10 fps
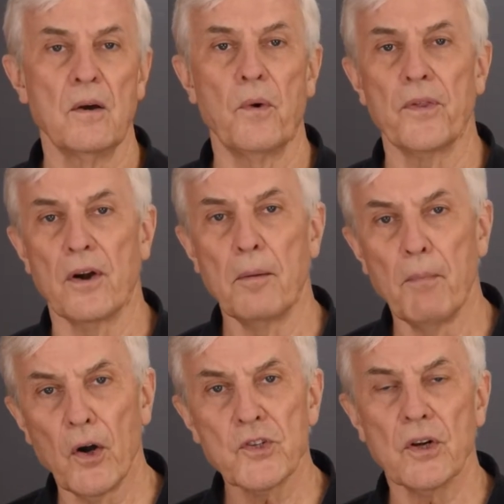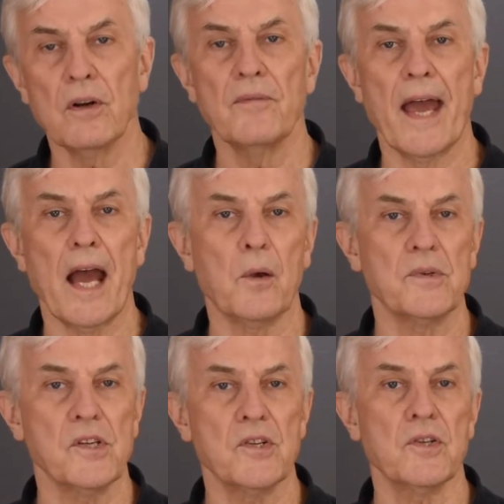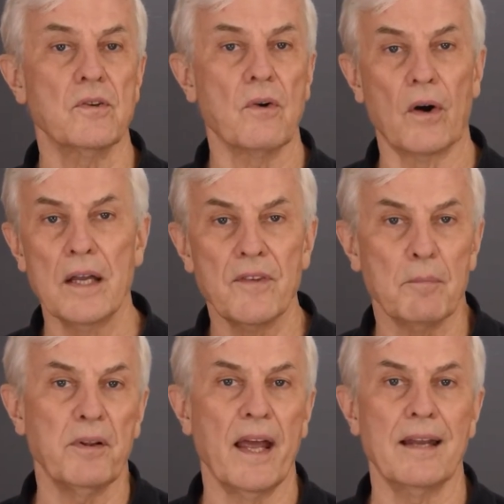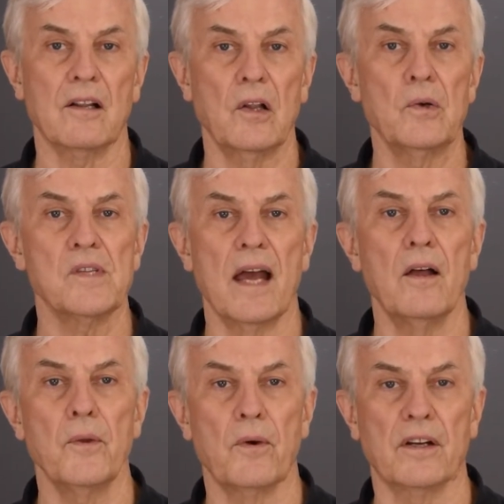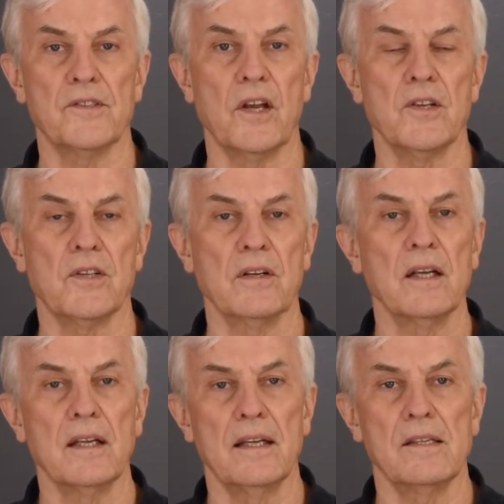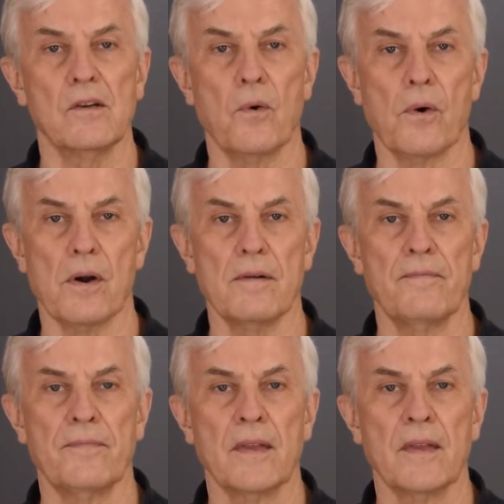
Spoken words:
whether a merger, acquisition, or even a plan to close down the organization is in order.